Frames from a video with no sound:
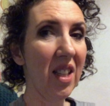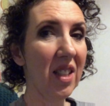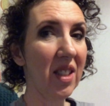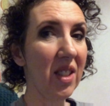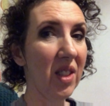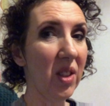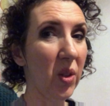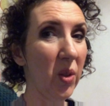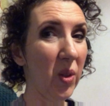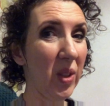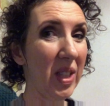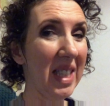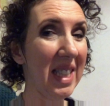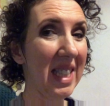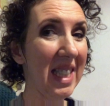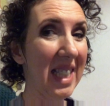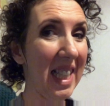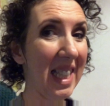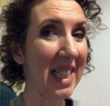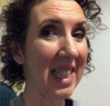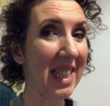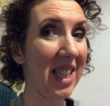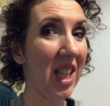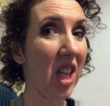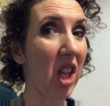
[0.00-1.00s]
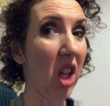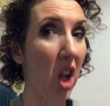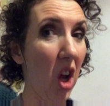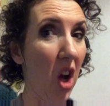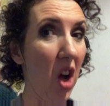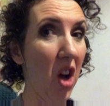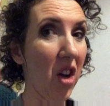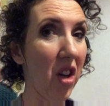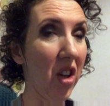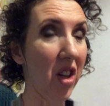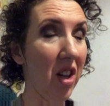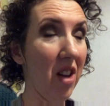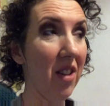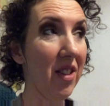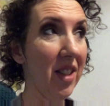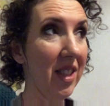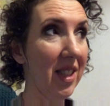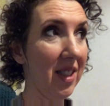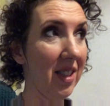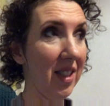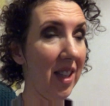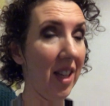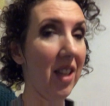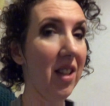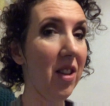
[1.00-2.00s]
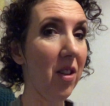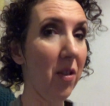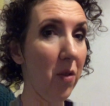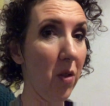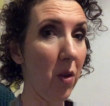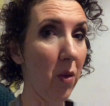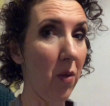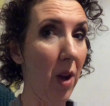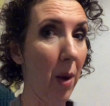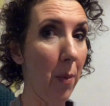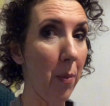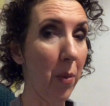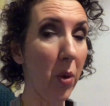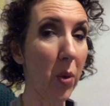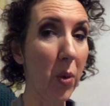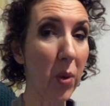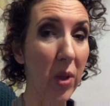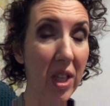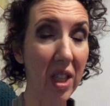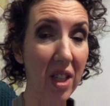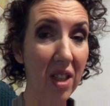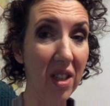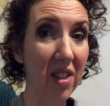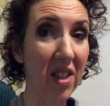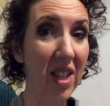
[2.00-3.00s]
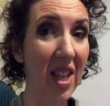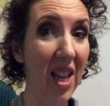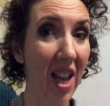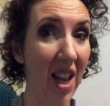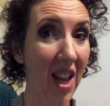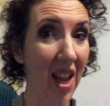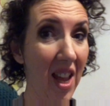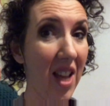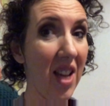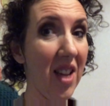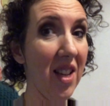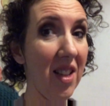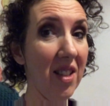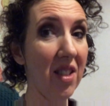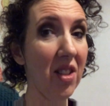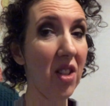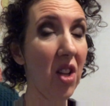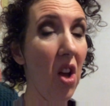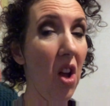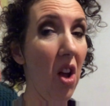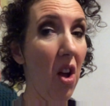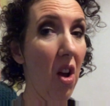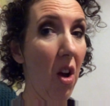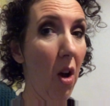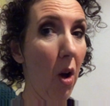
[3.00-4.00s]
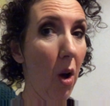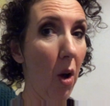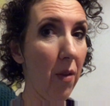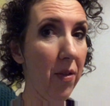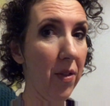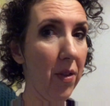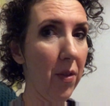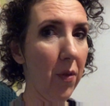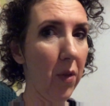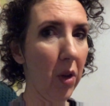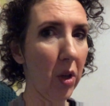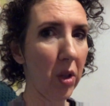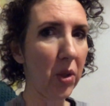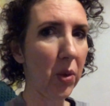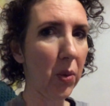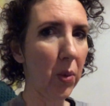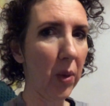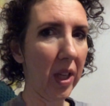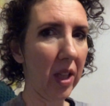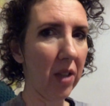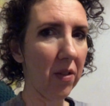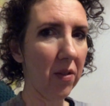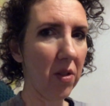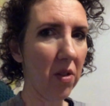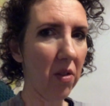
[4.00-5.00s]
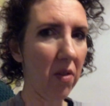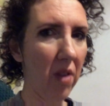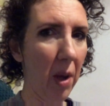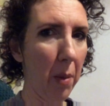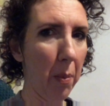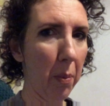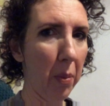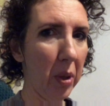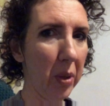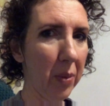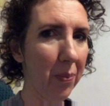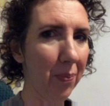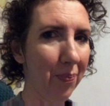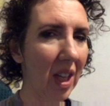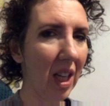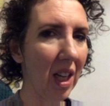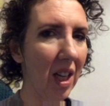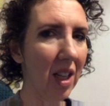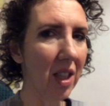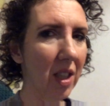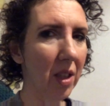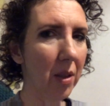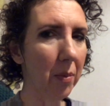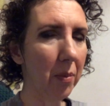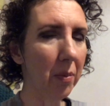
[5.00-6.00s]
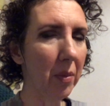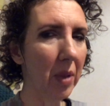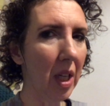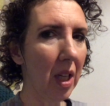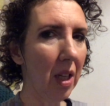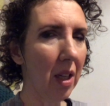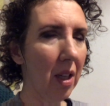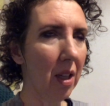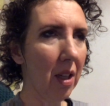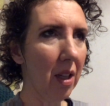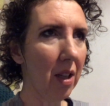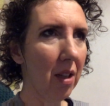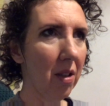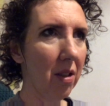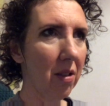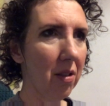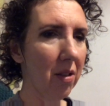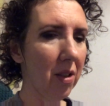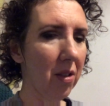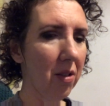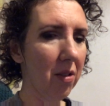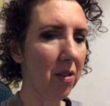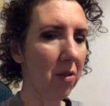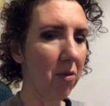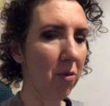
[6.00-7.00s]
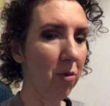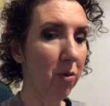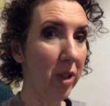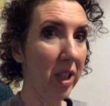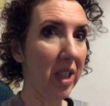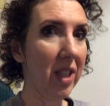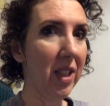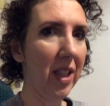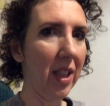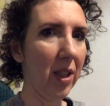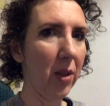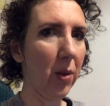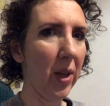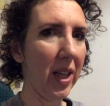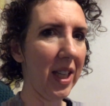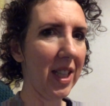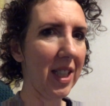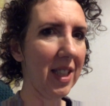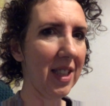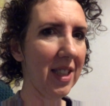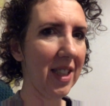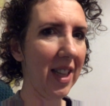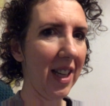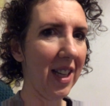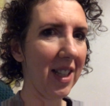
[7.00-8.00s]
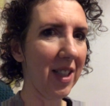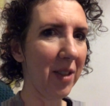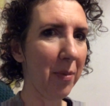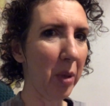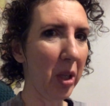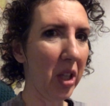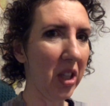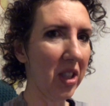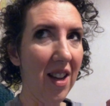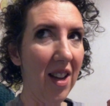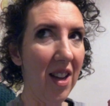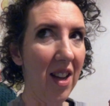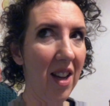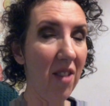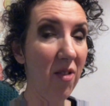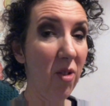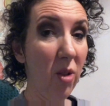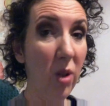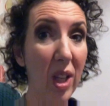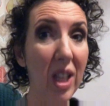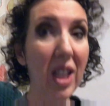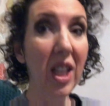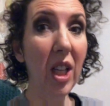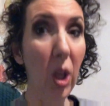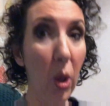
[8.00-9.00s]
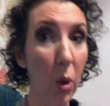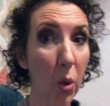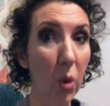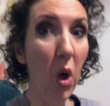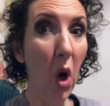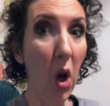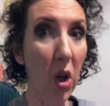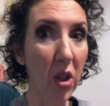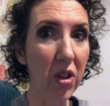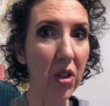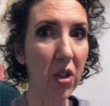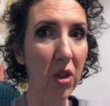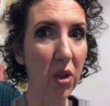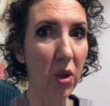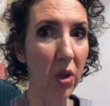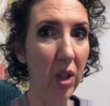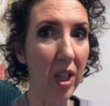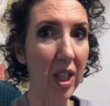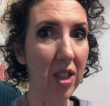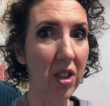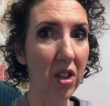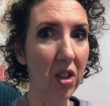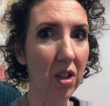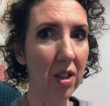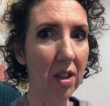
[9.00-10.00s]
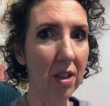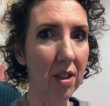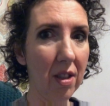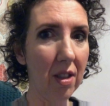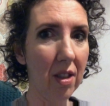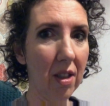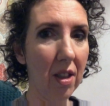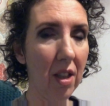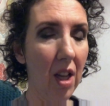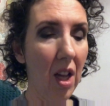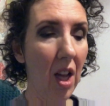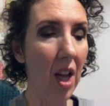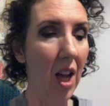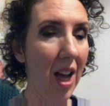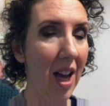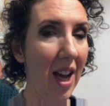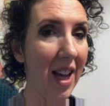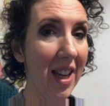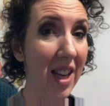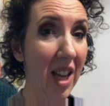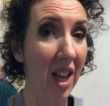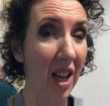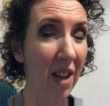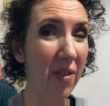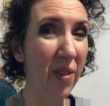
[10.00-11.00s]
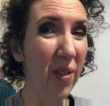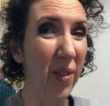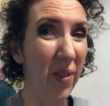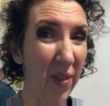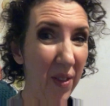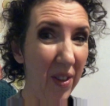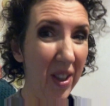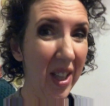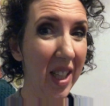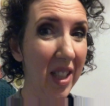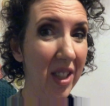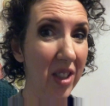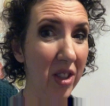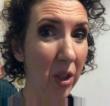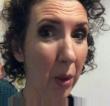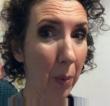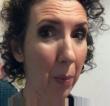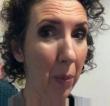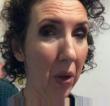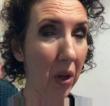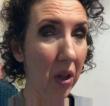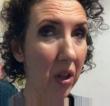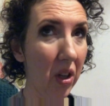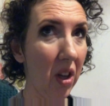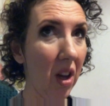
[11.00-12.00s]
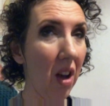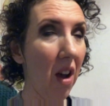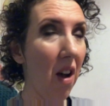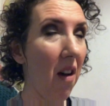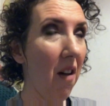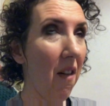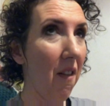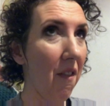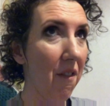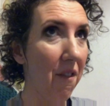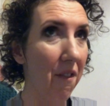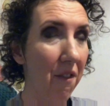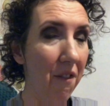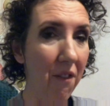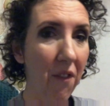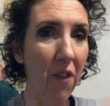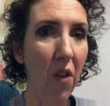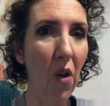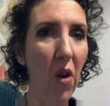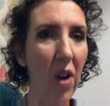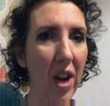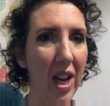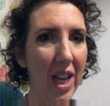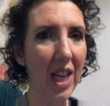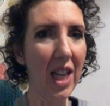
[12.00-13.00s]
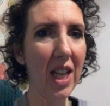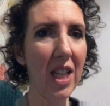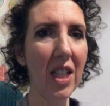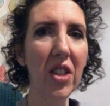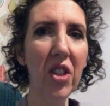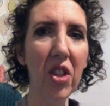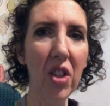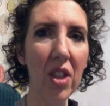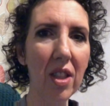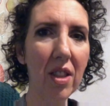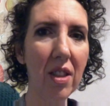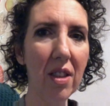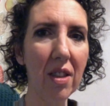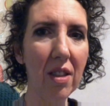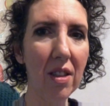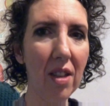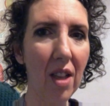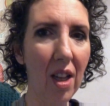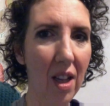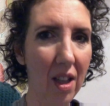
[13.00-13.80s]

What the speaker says: So it's 6 o'clock on the 6th of November. We're near the end of the first week of November, and I'm really quite excited because I'm really low concentration and I haven't finished a book for ages.